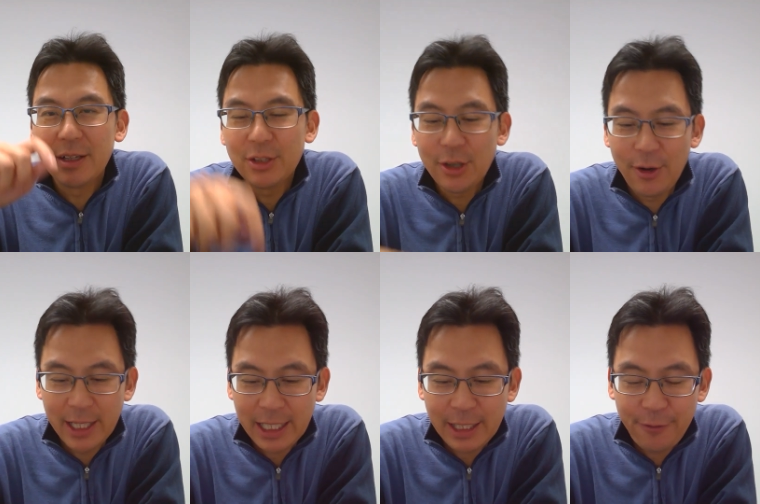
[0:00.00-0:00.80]
So
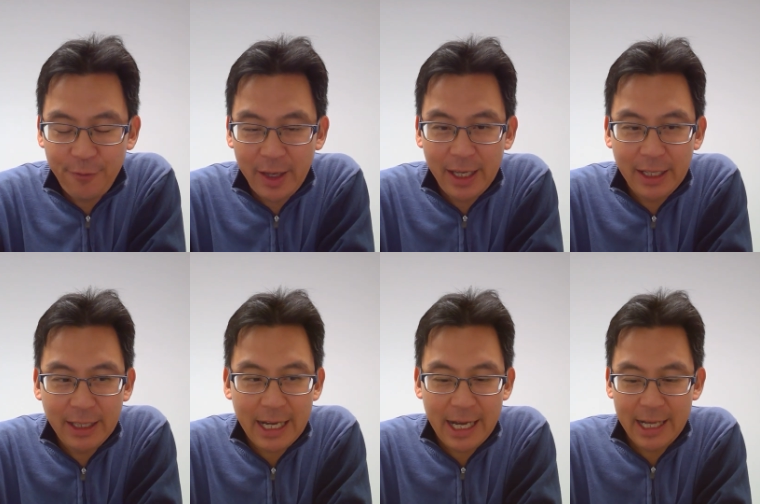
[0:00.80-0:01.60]
another
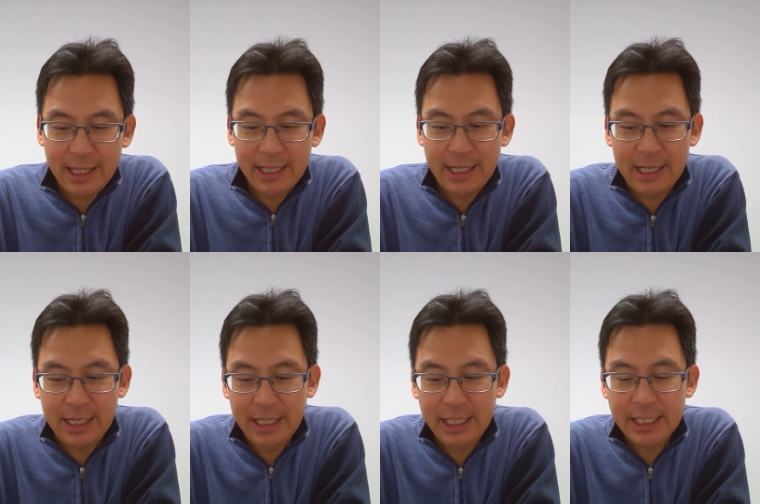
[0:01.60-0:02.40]
thing
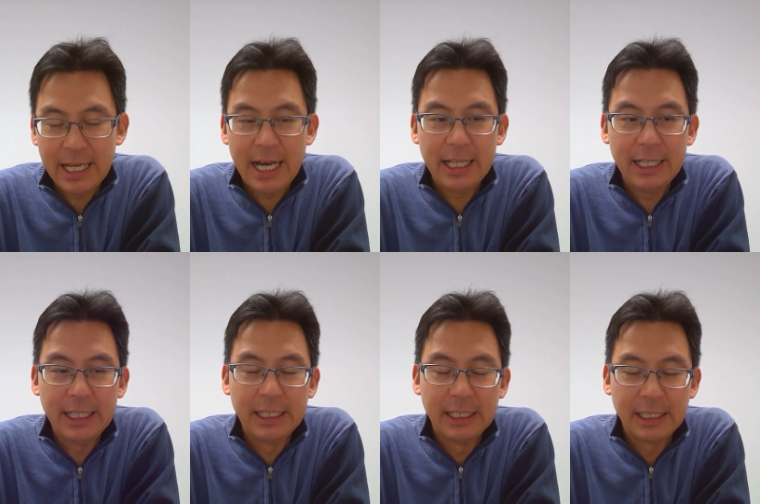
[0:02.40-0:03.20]
that he said
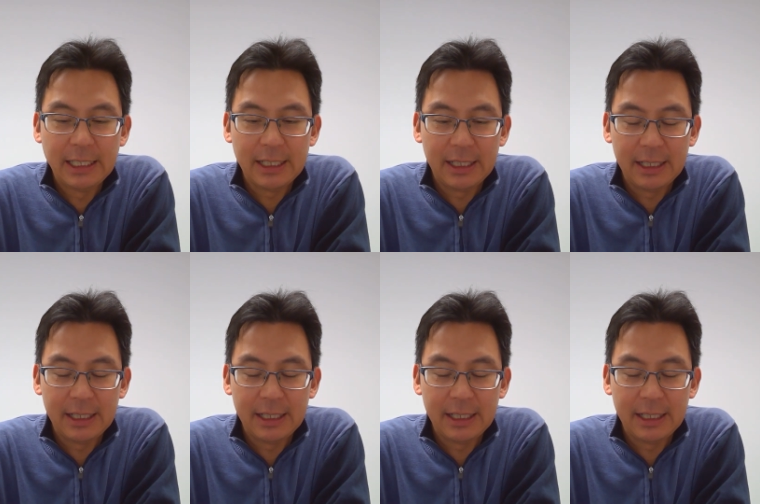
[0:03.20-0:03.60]
is